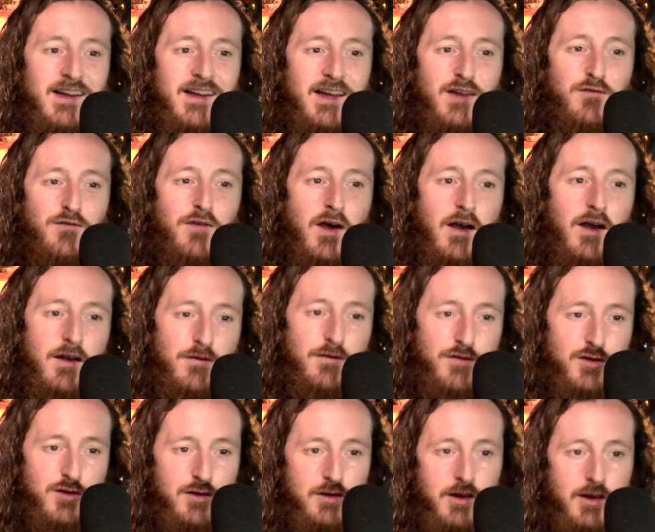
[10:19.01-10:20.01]
If
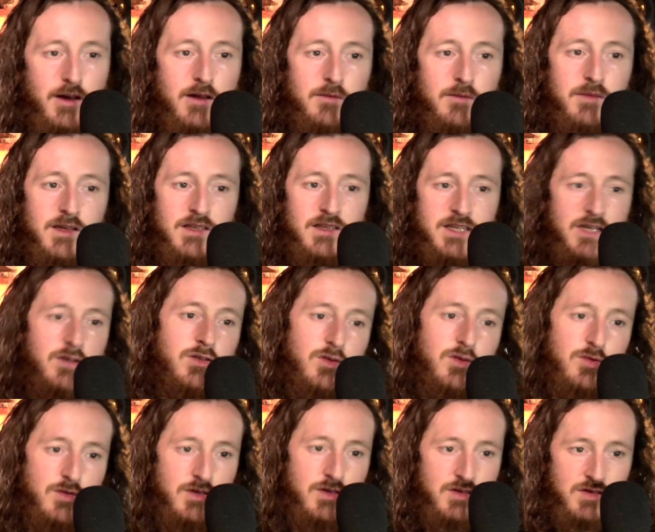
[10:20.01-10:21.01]
you're letting me tell
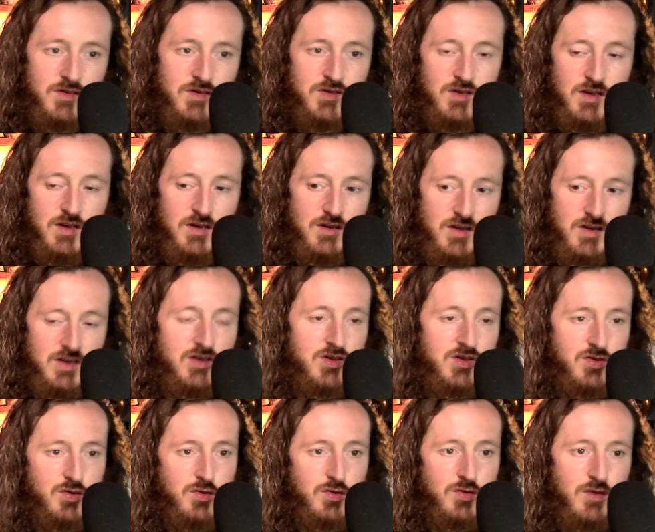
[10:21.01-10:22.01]
you this
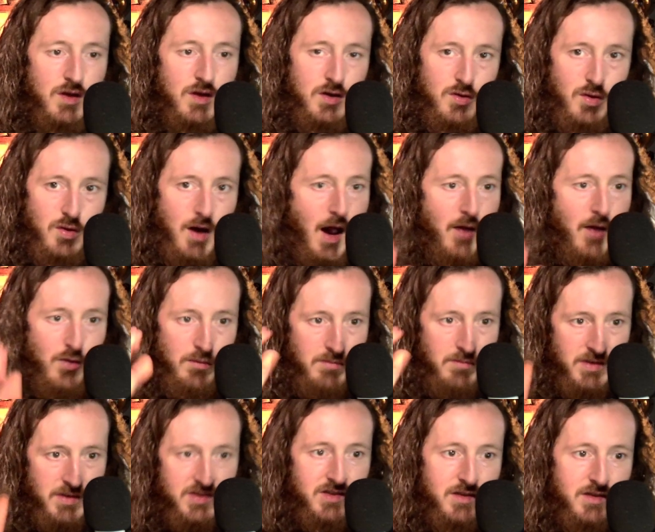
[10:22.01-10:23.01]
truth, then you're
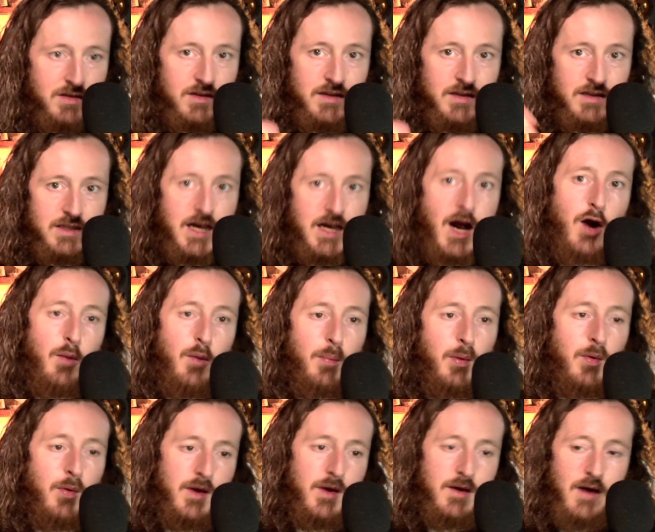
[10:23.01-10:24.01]
missing the entire
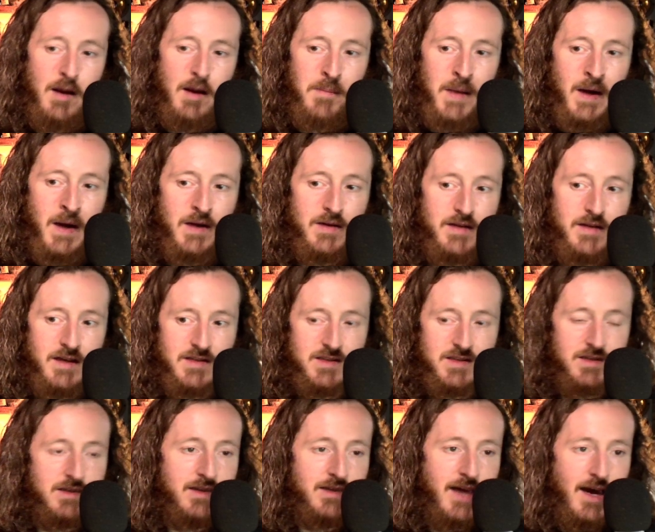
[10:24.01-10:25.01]
point. I'm not.
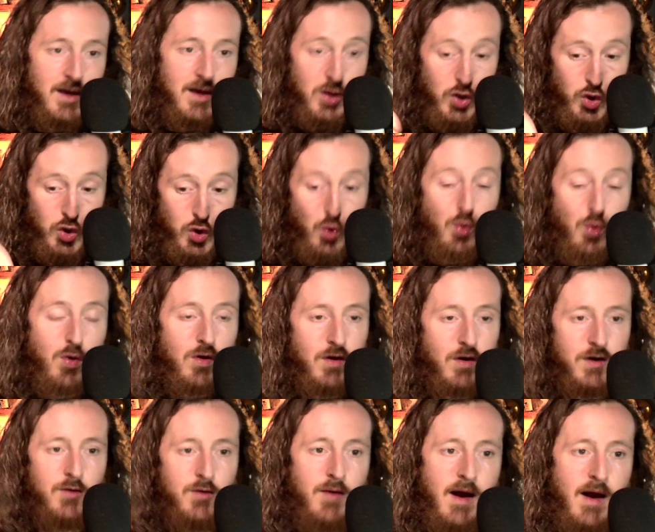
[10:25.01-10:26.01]
That you're
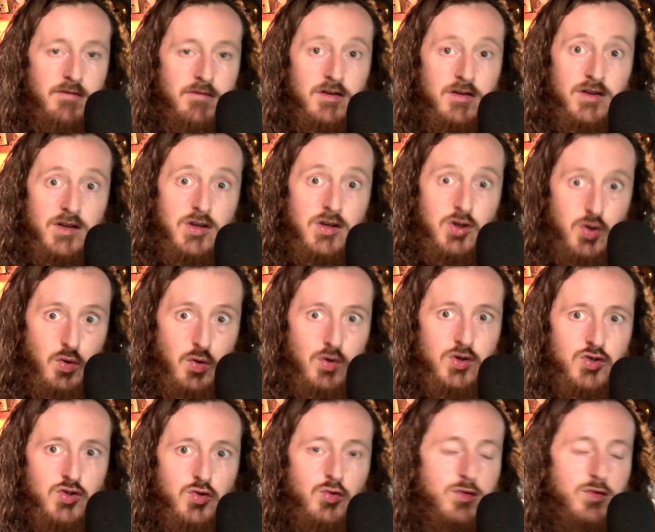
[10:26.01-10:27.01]
unraveling your
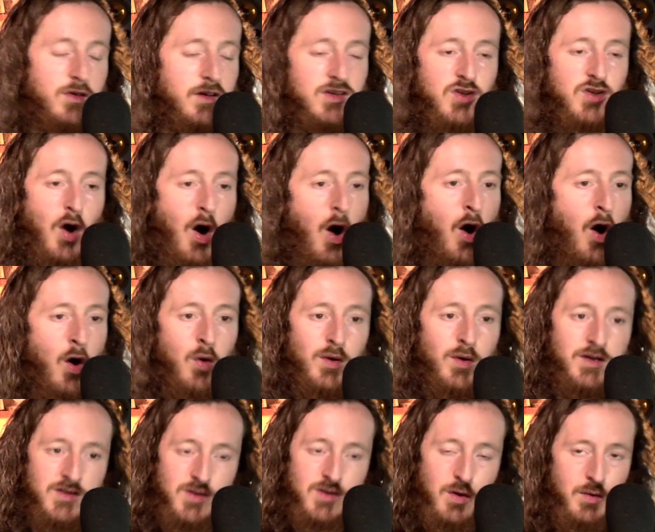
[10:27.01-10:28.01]
truth, and it's
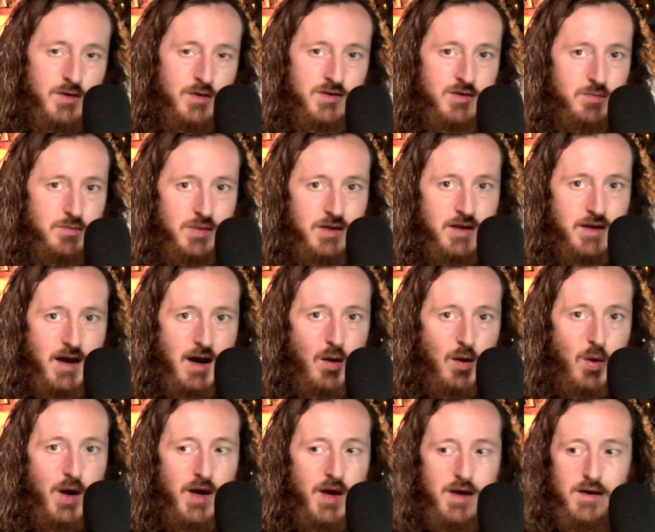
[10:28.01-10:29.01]
always going to be that
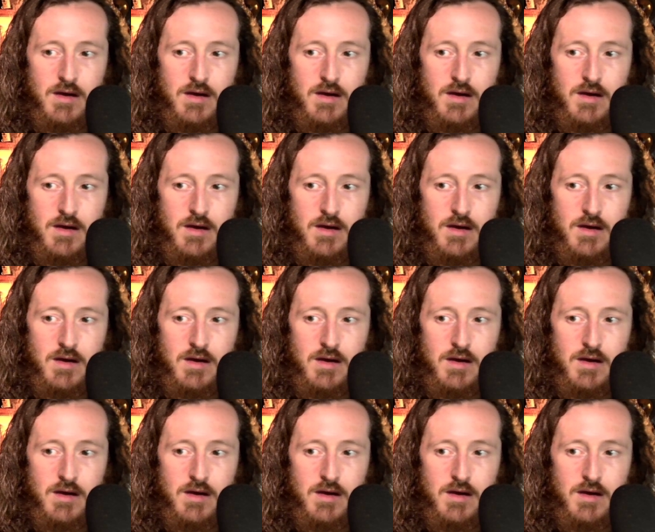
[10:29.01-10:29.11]
way.